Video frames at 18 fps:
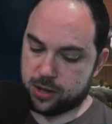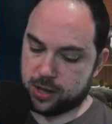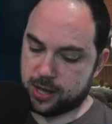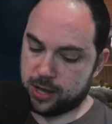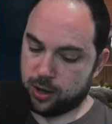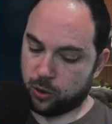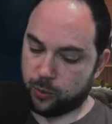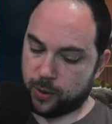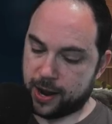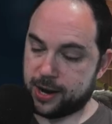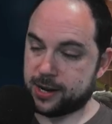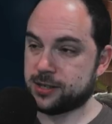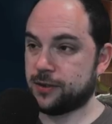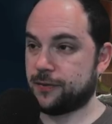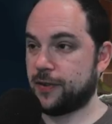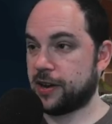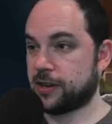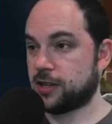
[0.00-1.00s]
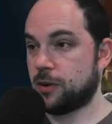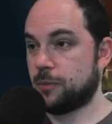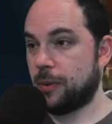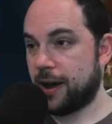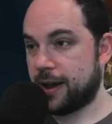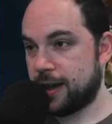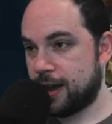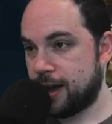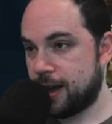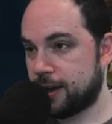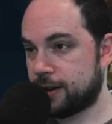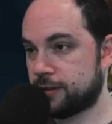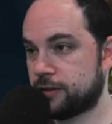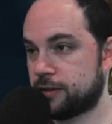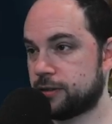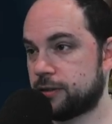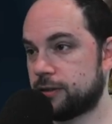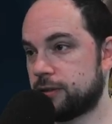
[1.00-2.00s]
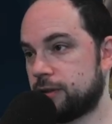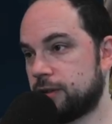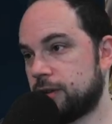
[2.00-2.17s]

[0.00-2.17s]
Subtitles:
heal rate is affected by int.